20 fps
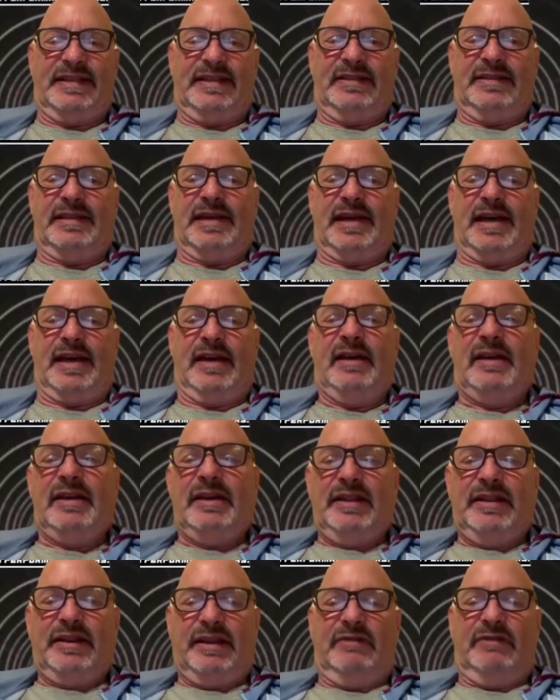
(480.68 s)
and
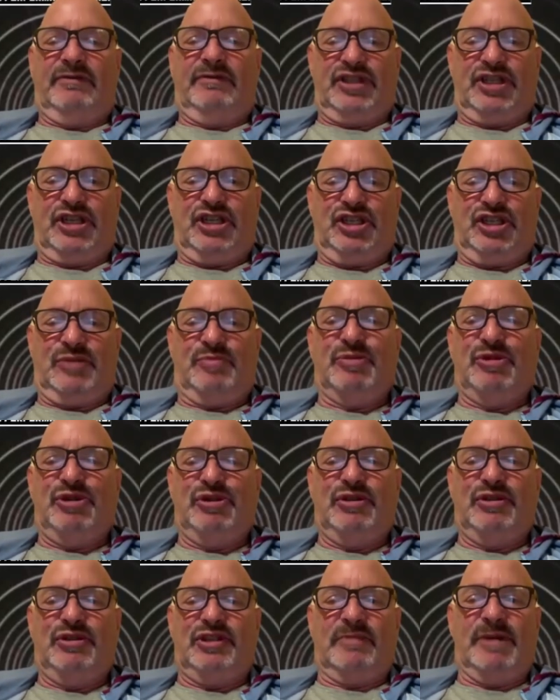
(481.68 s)
they obviously
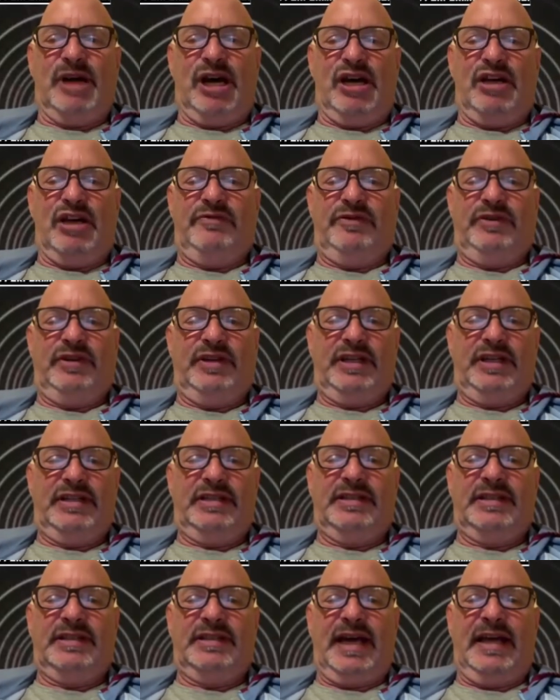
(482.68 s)
schmoozed him over,
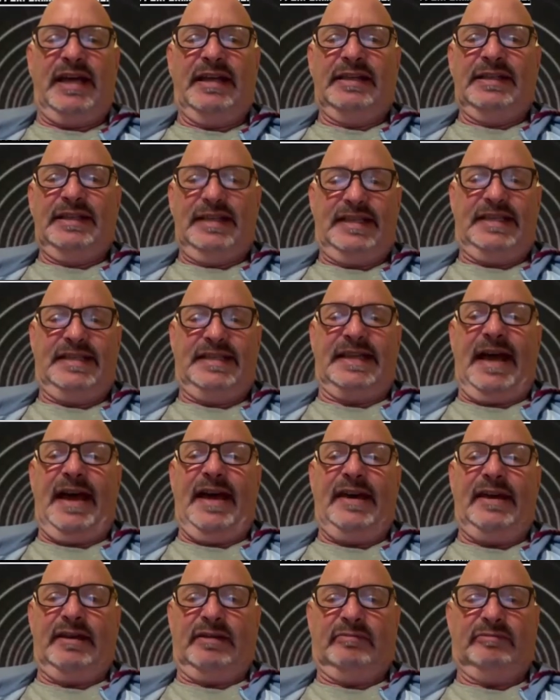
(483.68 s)
and he's
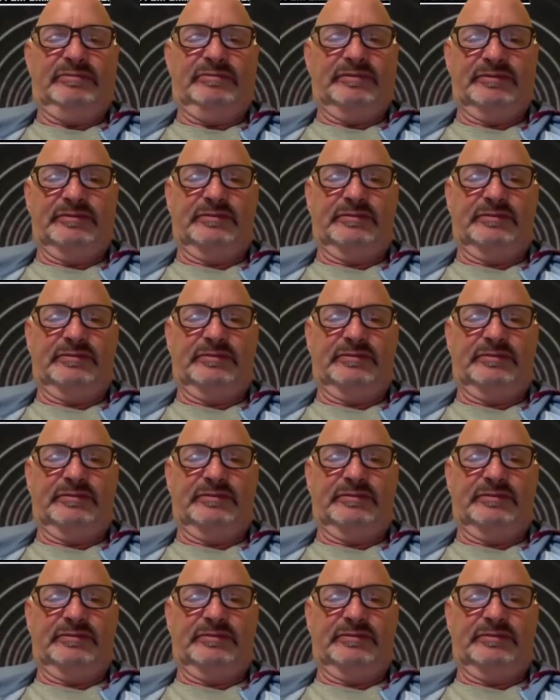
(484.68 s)
staying.